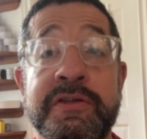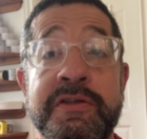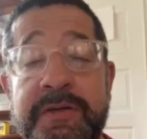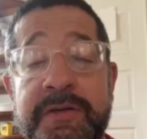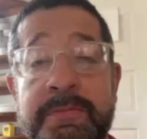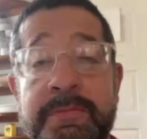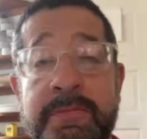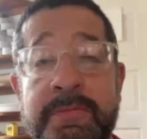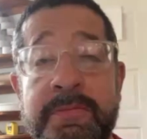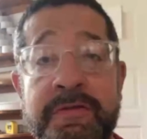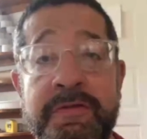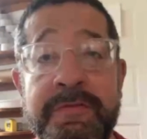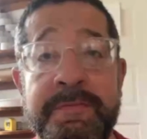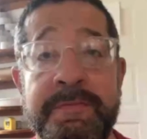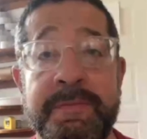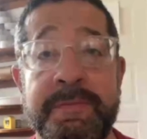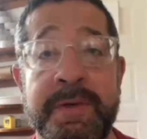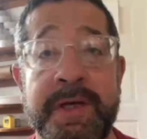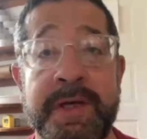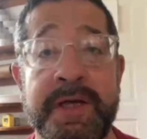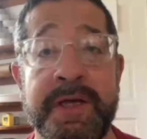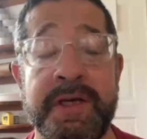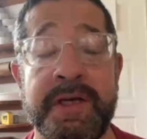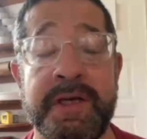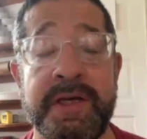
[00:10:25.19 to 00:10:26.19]
And there's
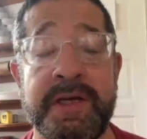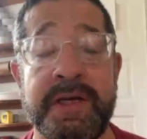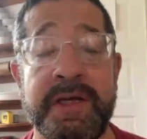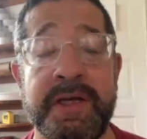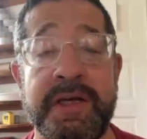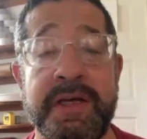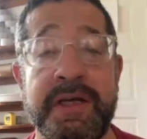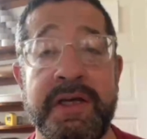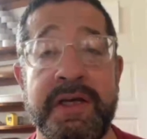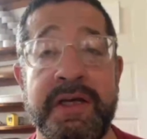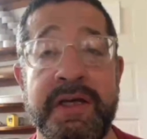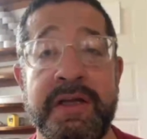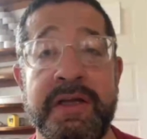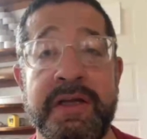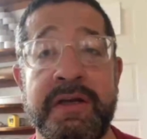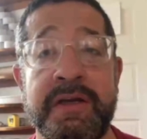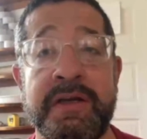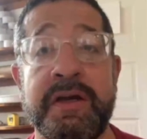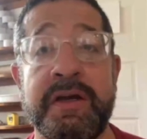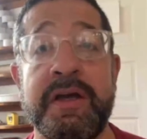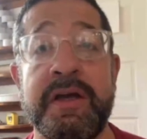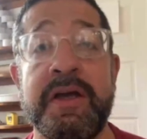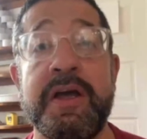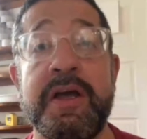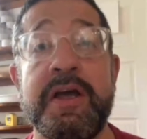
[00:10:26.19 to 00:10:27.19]
the food sovereignty
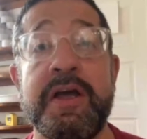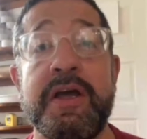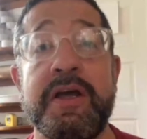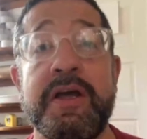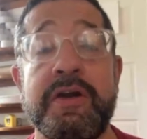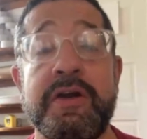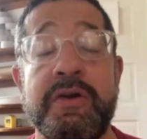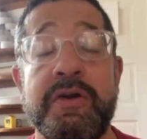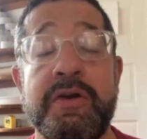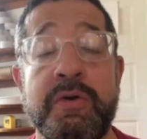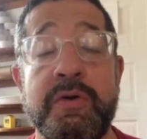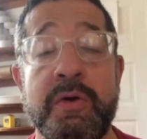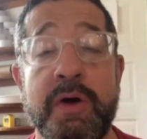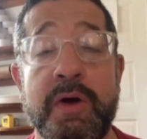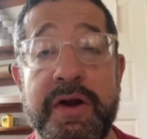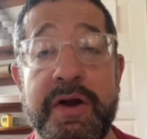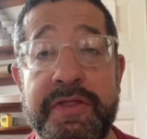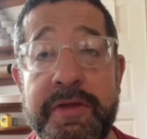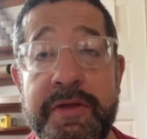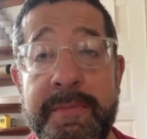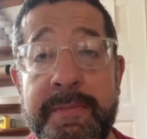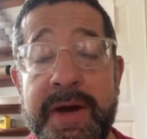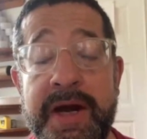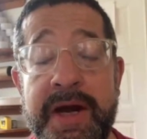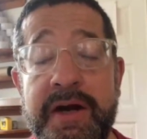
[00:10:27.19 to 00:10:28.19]
movement in North
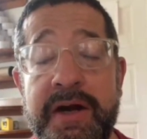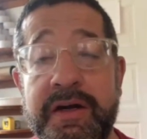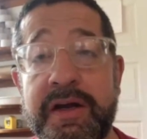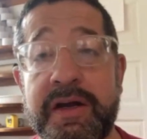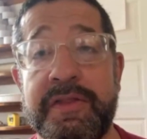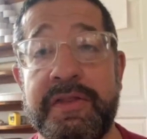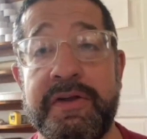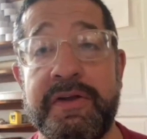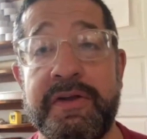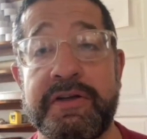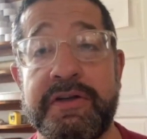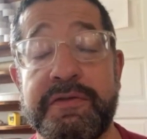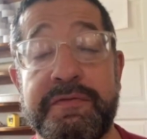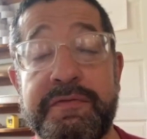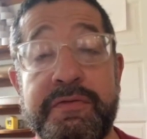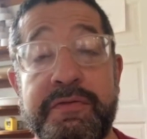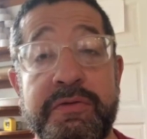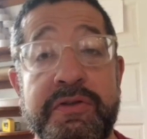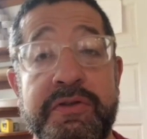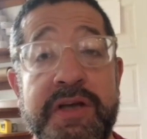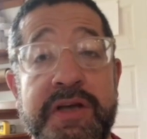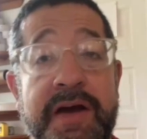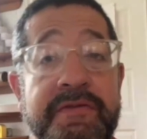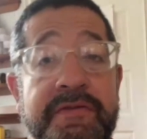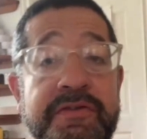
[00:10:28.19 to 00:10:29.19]
America, and there's a food
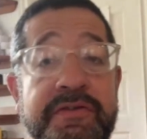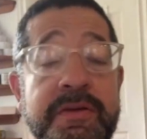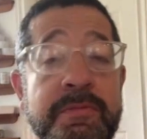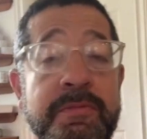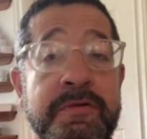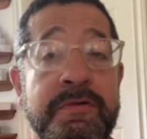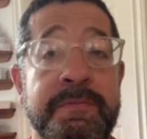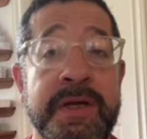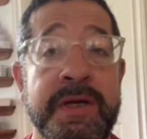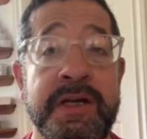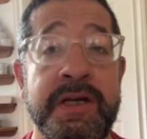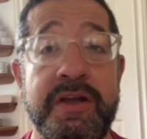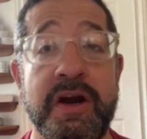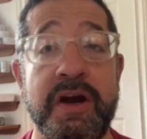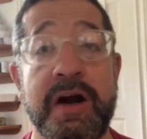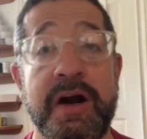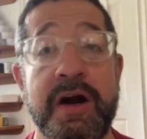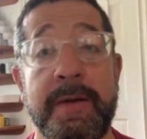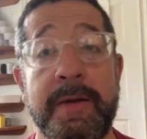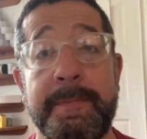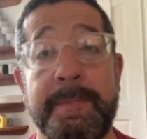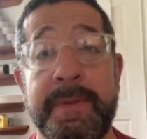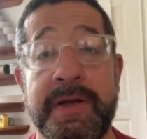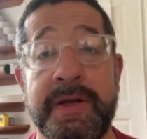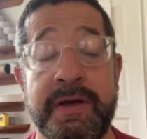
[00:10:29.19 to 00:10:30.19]
sovereignty movement in
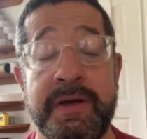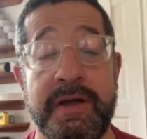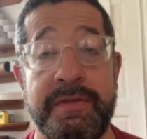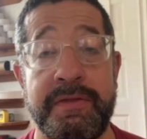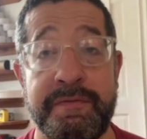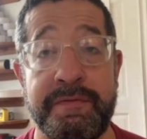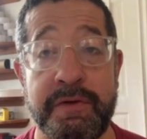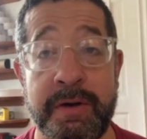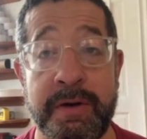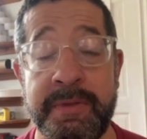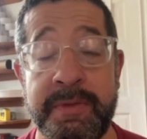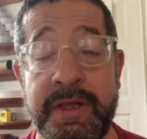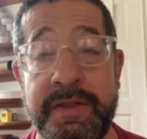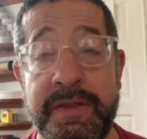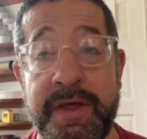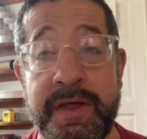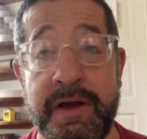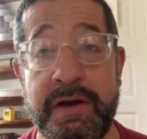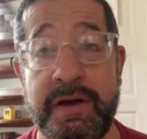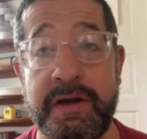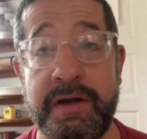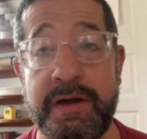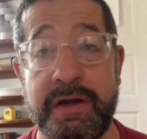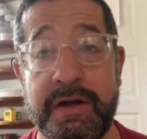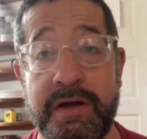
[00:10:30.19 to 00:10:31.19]
Europe, and formally
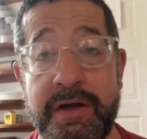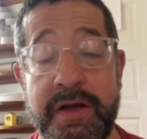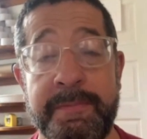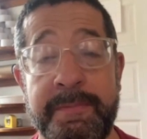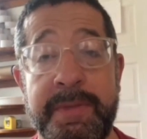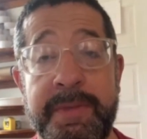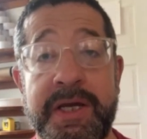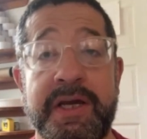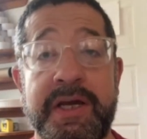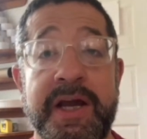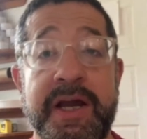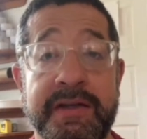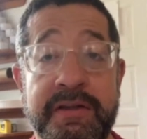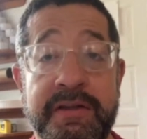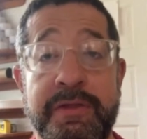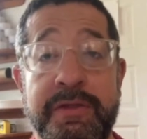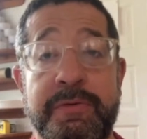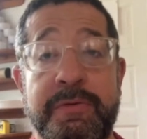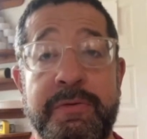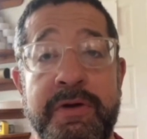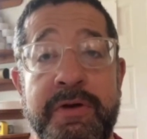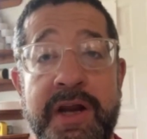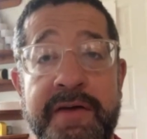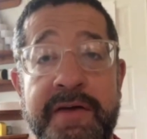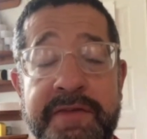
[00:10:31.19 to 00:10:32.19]
they can be connected through
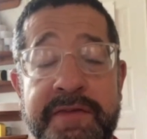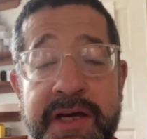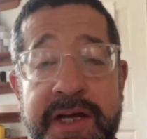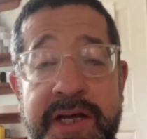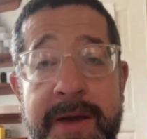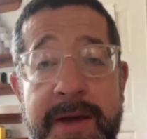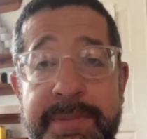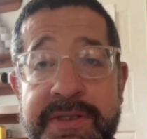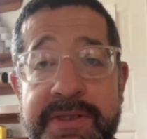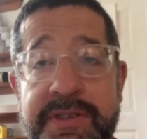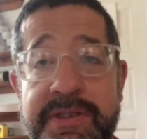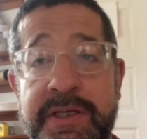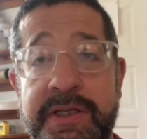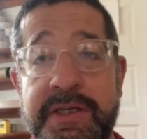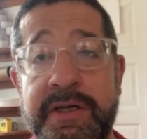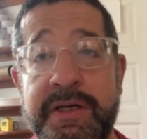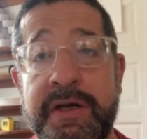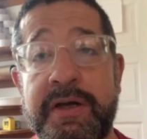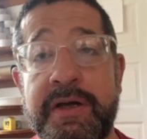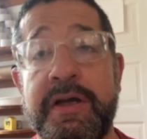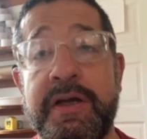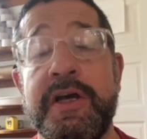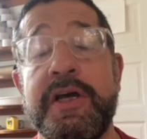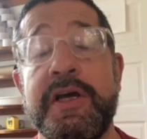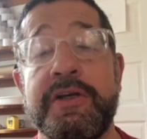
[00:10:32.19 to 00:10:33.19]
La Via Campesina
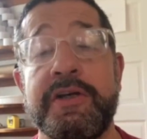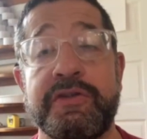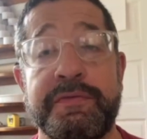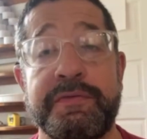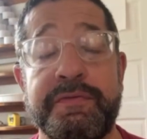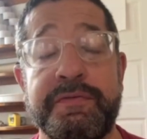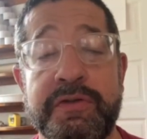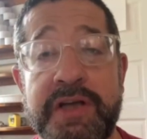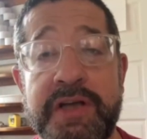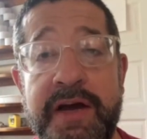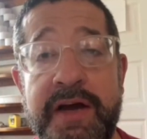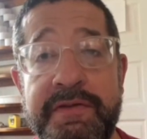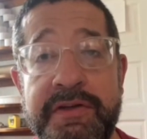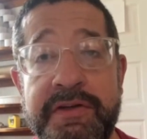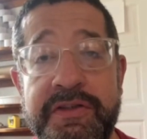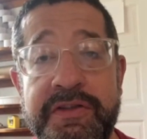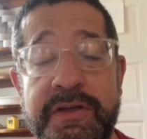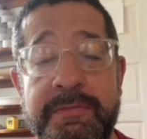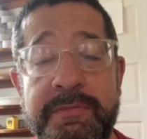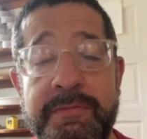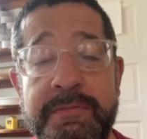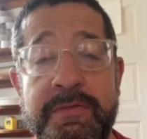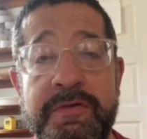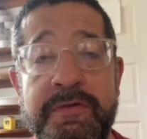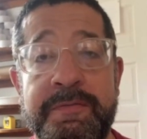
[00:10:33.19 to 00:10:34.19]
to food sovereignty
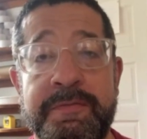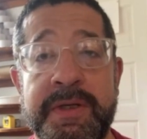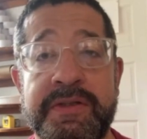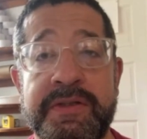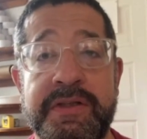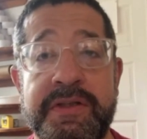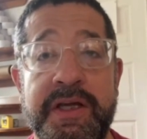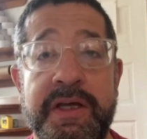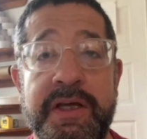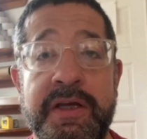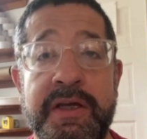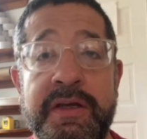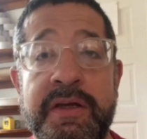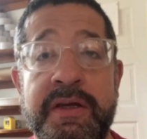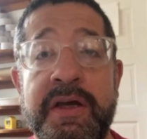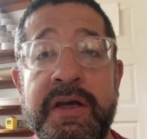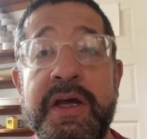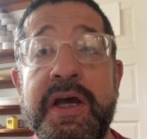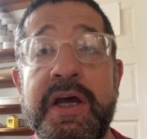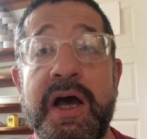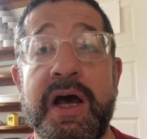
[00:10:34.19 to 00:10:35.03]
movements in